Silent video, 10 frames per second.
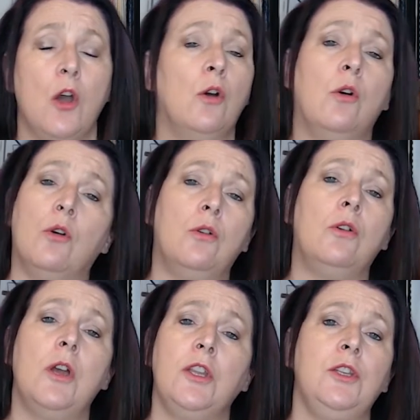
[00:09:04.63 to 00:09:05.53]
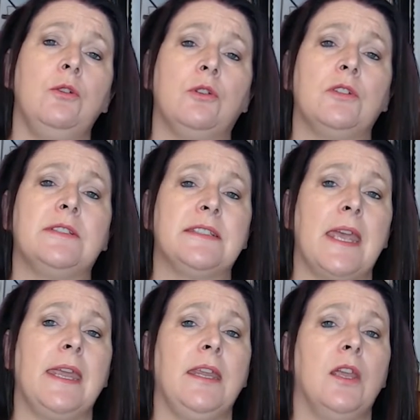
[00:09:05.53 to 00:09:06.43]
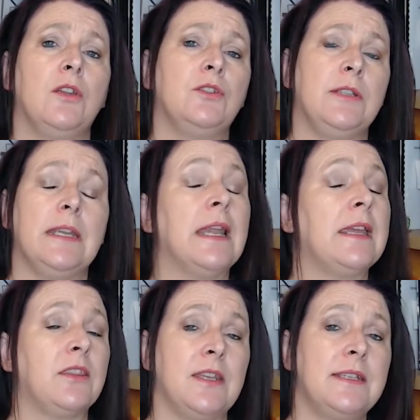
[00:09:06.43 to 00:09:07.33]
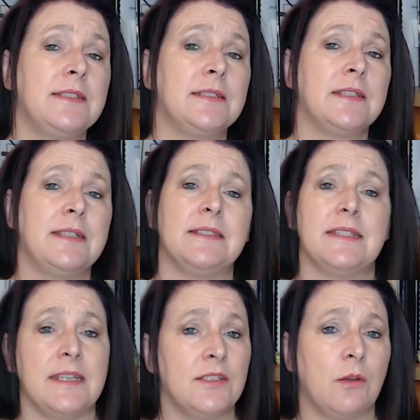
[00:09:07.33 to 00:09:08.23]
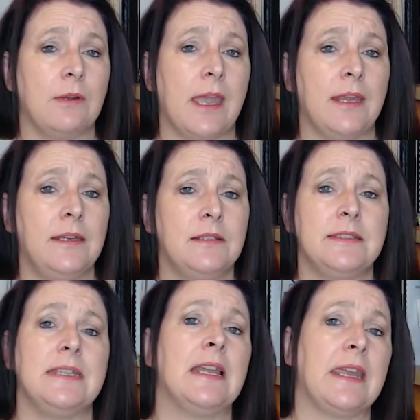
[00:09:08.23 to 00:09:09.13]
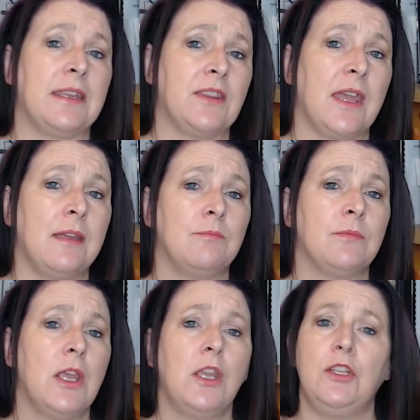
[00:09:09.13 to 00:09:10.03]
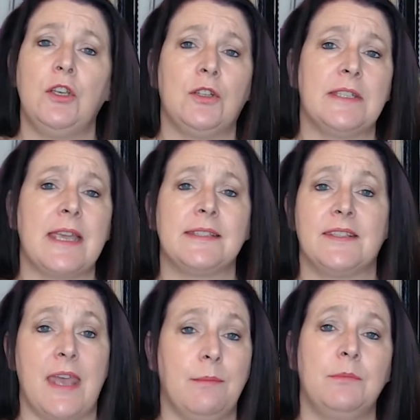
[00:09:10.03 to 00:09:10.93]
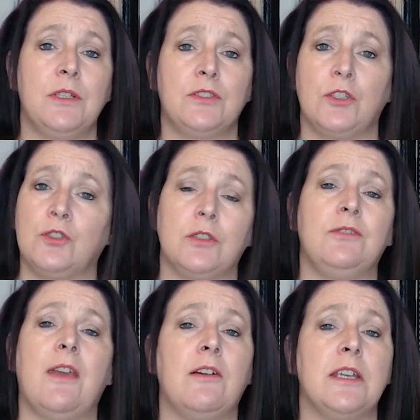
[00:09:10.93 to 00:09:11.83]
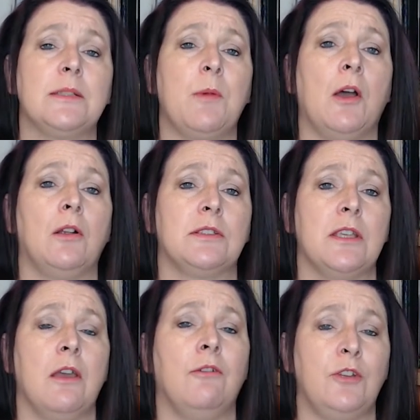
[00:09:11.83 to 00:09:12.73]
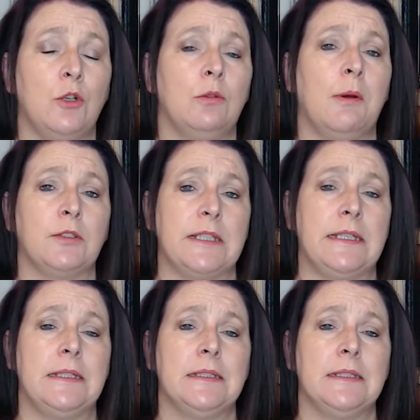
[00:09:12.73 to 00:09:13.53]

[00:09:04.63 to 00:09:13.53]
Or you could say, "Do you like this? Is this okay? Do you like that?" You could ask them to touch various parts of your body.